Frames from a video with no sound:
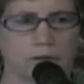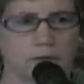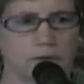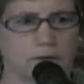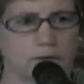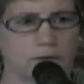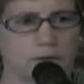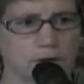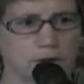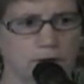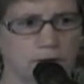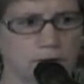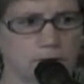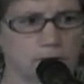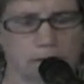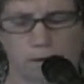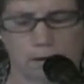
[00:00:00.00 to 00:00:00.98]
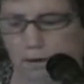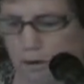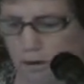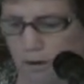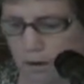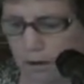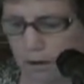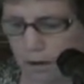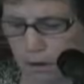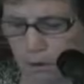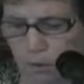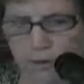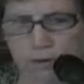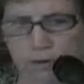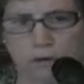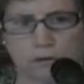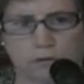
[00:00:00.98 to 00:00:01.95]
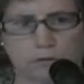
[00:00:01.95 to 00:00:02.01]
And in
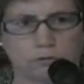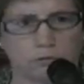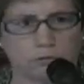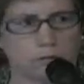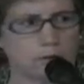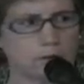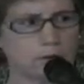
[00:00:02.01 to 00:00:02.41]
Hawaiian culture,